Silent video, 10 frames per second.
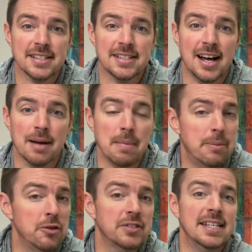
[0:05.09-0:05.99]
stock. Maybe
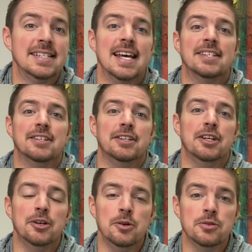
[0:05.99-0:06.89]
you've seen Tesla in the
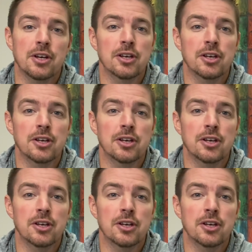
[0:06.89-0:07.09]
news.